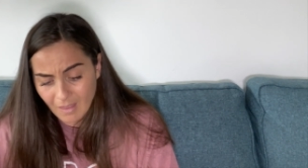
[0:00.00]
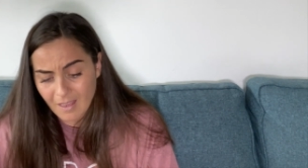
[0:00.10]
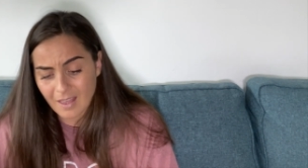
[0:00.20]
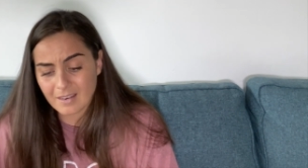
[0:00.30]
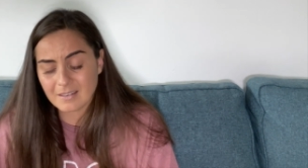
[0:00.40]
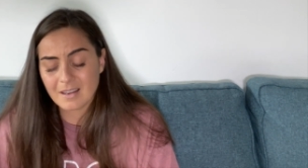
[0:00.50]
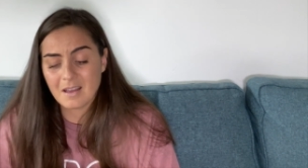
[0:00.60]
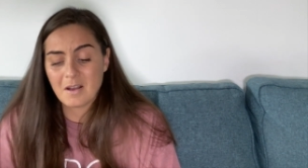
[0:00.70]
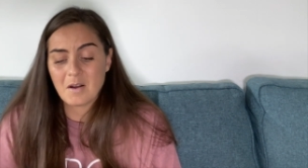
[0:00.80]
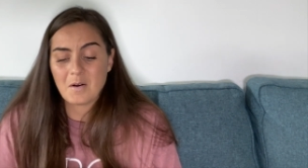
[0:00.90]
And
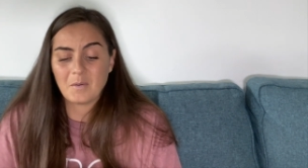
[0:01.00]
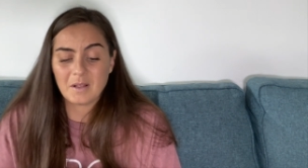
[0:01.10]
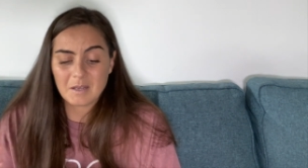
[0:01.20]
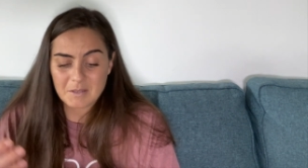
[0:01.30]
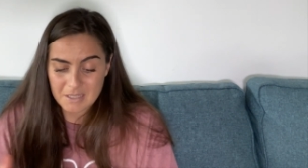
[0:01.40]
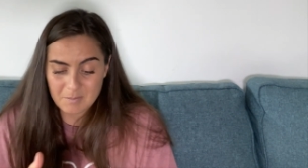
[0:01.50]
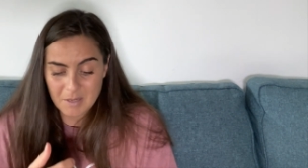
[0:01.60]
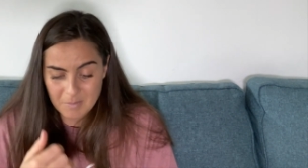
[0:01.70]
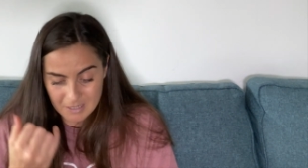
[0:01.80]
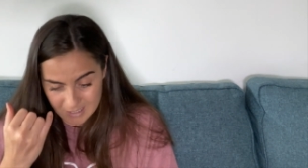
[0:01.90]
while I was in my
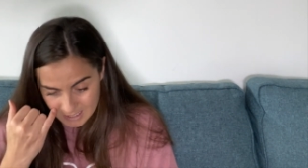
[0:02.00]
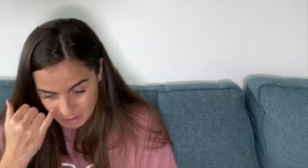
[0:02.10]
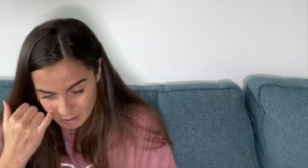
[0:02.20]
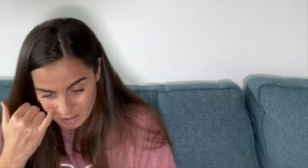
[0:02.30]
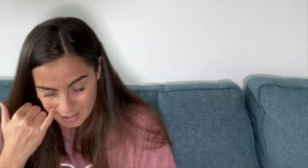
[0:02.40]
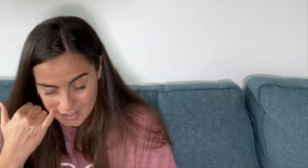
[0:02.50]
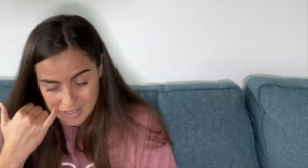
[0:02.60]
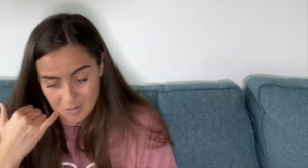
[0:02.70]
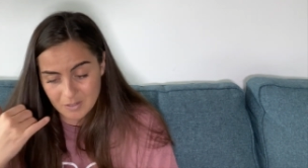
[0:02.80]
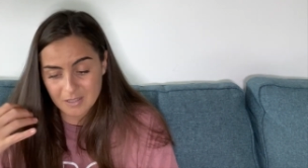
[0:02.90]
meditation and
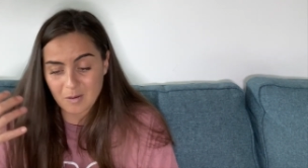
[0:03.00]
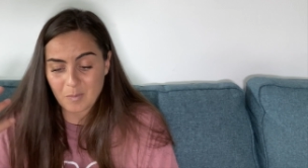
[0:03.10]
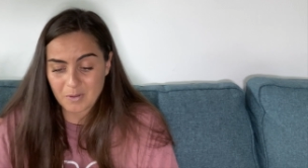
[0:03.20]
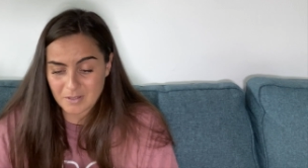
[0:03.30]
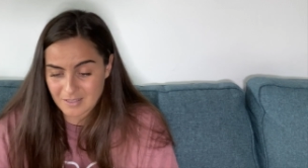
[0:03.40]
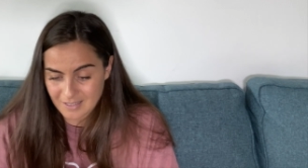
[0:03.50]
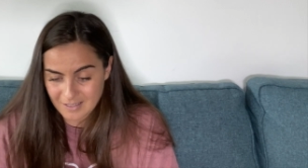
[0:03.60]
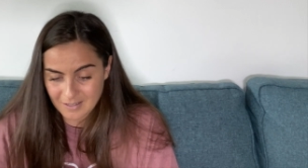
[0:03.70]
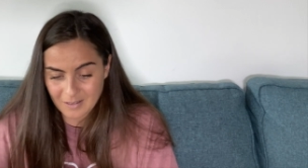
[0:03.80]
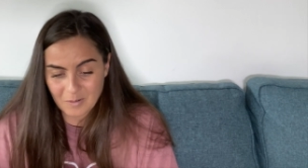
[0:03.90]
I was up on the
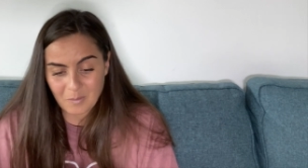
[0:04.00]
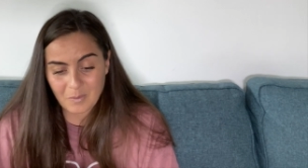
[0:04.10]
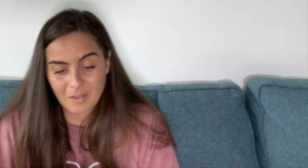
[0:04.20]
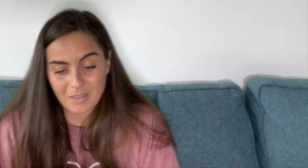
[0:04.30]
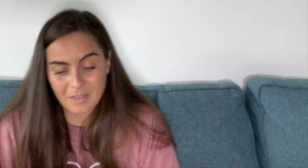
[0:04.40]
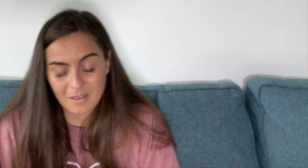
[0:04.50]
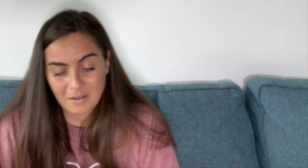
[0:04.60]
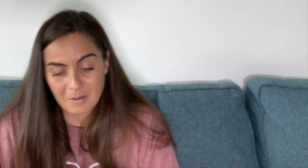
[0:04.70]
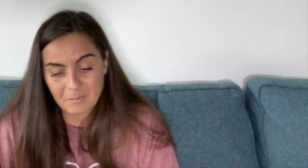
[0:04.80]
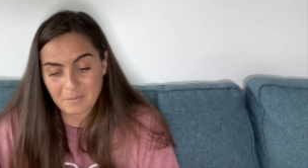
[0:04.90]
ceiling with
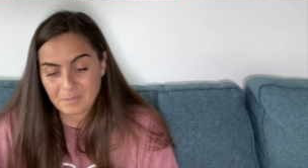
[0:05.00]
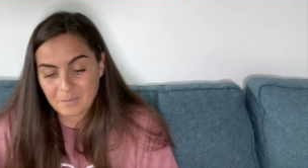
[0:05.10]
um,